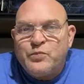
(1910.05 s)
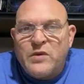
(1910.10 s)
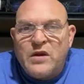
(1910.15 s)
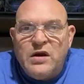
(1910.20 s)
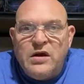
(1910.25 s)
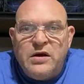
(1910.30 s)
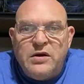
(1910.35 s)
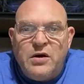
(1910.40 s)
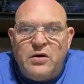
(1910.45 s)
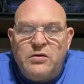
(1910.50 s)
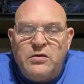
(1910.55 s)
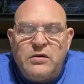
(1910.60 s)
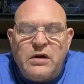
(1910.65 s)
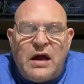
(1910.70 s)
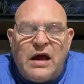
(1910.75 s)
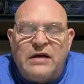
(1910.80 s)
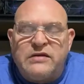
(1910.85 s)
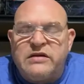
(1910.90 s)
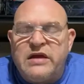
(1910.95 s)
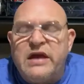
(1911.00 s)
You know,
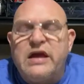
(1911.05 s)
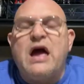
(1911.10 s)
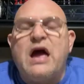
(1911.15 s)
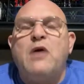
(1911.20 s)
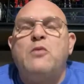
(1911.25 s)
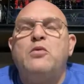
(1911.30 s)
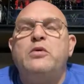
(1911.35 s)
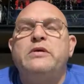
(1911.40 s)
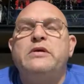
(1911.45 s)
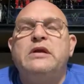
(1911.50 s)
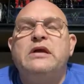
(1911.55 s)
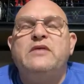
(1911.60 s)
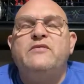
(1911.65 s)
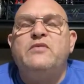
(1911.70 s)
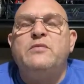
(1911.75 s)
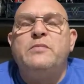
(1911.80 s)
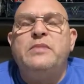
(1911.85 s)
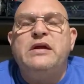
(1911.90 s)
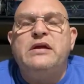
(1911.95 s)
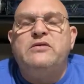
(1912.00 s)
I think I wouldn't
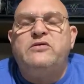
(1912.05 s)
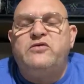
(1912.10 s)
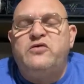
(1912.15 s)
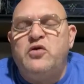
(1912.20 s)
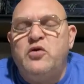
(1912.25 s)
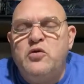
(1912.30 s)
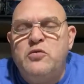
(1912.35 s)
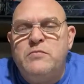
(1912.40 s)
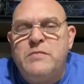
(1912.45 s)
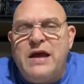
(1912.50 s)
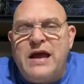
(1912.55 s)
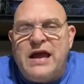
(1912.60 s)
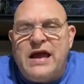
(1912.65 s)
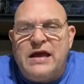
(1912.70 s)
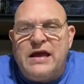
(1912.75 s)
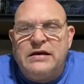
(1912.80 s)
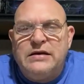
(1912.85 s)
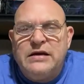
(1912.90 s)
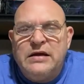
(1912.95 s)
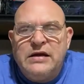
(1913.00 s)
even be too
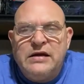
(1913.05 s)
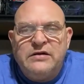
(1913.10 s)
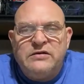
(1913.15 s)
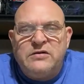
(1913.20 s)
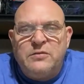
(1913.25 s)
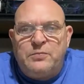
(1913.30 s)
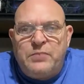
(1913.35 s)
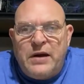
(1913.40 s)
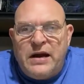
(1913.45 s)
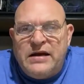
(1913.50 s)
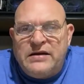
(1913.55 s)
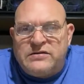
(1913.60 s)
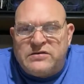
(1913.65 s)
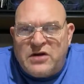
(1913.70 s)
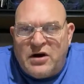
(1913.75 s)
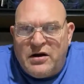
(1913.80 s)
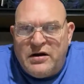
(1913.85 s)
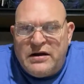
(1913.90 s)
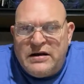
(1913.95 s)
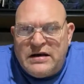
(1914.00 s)
mad to pay
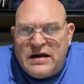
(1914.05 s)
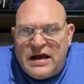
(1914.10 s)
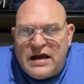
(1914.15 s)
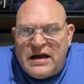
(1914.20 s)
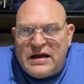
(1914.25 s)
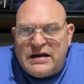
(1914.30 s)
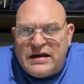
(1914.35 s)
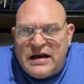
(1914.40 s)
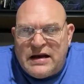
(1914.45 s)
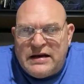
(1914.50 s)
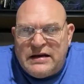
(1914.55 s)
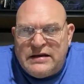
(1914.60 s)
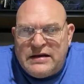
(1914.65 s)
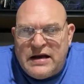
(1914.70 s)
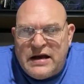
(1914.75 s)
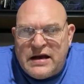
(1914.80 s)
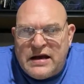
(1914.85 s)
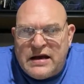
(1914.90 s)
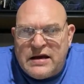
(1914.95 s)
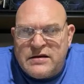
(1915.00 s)

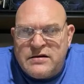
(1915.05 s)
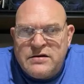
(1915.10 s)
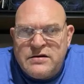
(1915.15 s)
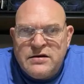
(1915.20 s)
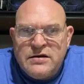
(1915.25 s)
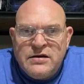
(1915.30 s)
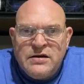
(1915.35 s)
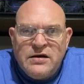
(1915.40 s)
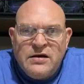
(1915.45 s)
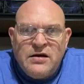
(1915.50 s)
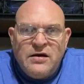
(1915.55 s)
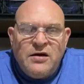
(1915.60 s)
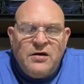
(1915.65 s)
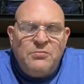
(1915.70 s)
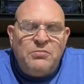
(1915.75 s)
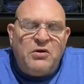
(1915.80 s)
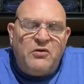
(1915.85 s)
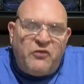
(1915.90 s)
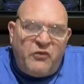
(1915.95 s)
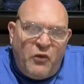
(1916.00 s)
$39.99.
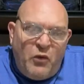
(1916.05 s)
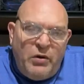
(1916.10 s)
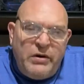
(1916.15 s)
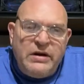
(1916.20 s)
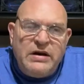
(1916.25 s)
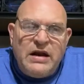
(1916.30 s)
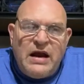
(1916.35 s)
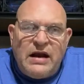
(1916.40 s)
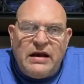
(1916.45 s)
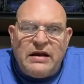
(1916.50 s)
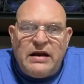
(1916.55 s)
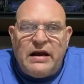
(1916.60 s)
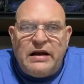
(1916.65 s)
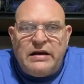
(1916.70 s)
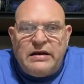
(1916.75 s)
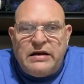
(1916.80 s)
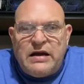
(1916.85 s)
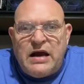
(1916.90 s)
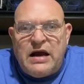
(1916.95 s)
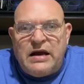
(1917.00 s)
But
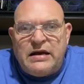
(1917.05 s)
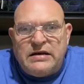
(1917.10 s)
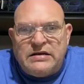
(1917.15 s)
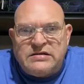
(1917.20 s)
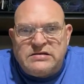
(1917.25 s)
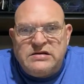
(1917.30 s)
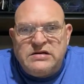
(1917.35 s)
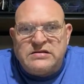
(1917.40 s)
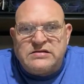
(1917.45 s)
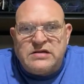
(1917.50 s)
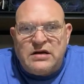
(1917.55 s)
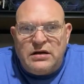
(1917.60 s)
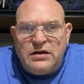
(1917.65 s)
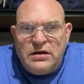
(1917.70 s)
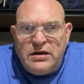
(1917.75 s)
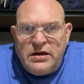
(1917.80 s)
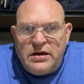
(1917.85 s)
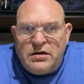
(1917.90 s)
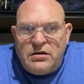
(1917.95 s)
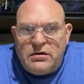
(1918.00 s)
$49.99 is just a
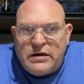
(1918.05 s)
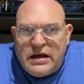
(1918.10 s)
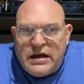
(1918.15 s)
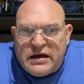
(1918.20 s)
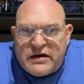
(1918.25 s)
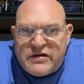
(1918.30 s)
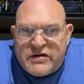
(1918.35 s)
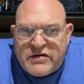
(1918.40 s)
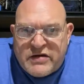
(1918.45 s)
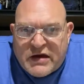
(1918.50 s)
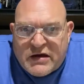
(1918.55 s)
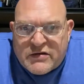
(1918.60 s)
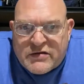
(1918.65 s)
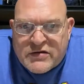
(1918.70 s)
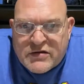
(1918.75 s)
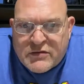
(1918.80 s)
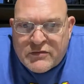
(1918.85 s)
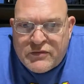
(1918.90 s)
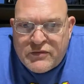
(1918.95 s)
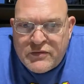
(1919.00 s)
little
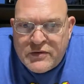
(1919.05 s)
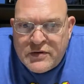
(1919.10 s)
excessive.